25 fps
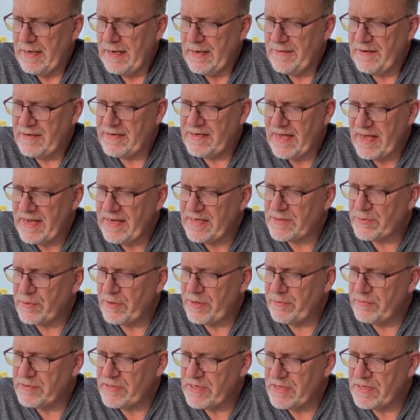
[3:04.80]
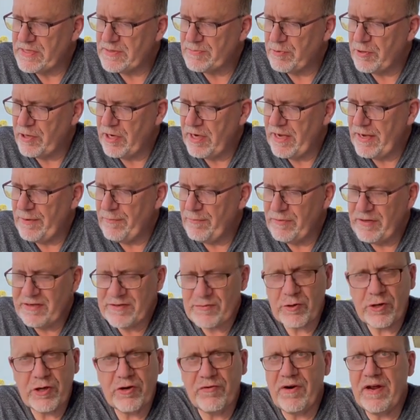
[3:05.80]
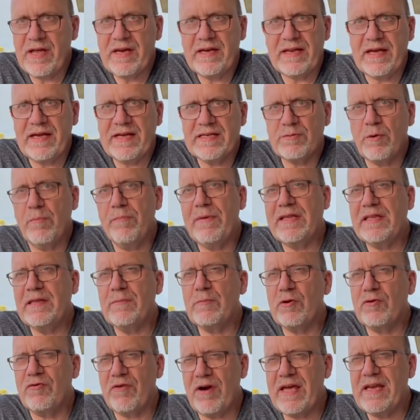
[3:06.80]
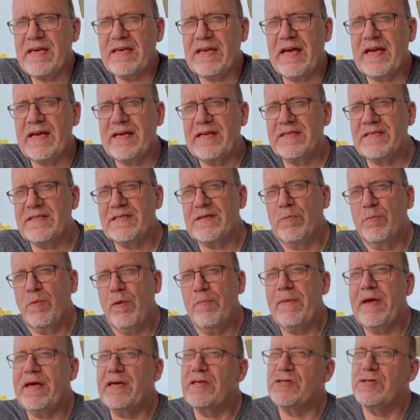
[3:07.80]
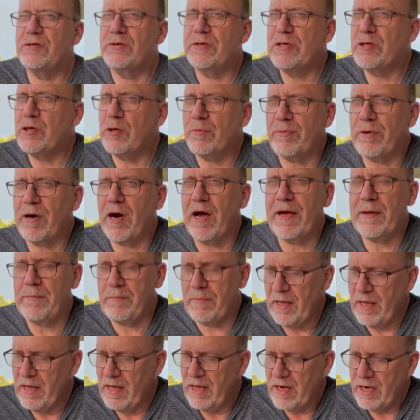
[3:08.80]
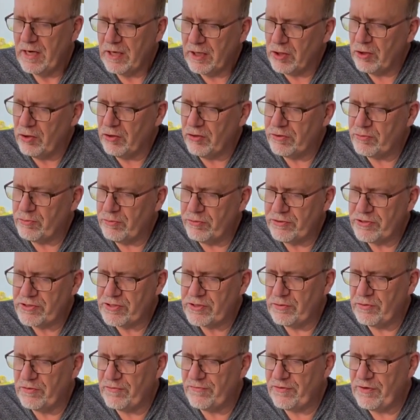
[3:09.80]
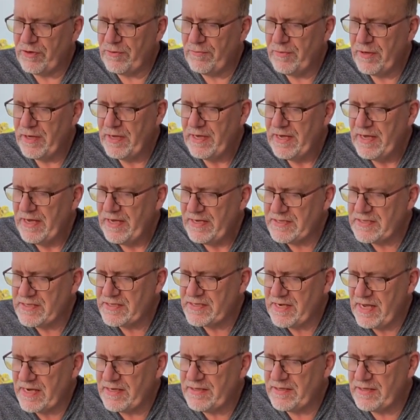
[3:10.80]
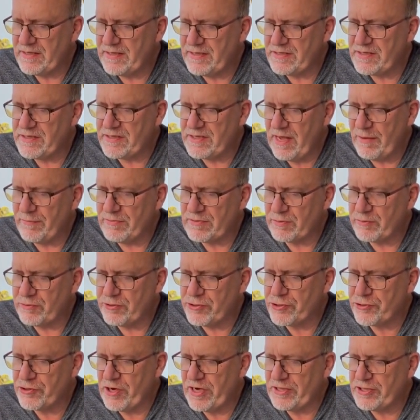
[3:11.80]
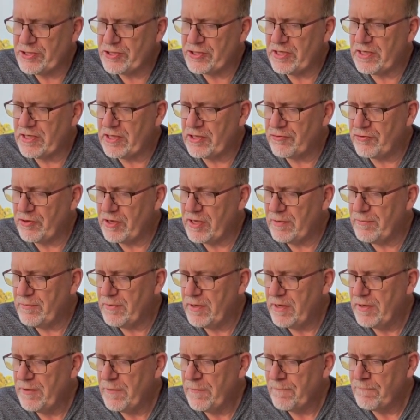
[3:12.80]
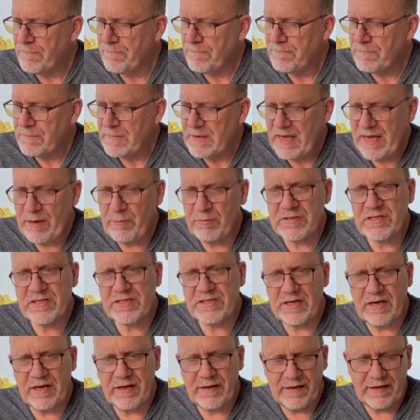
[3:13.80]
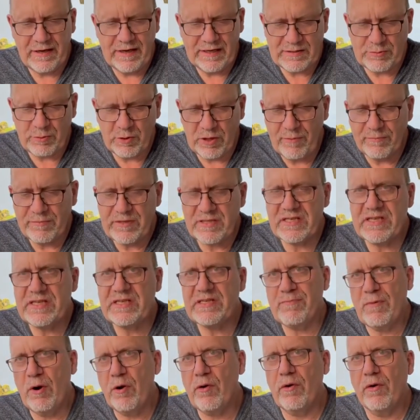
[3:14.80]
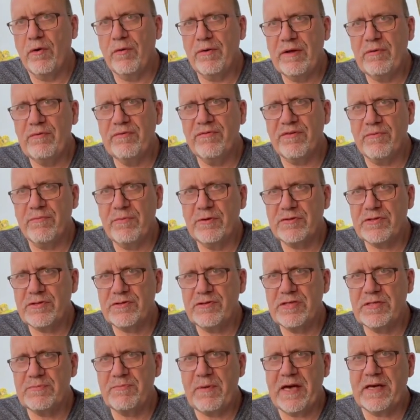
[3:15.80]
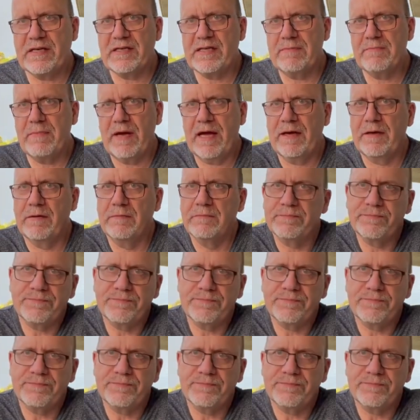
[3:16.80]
The days when he was in his prime, these were great days. What made them great days? What makes you in your prime? God watched over him. His, his steps were drenched in cream. He was, uh, as we'll come to see tomorrow, he was the most respected man.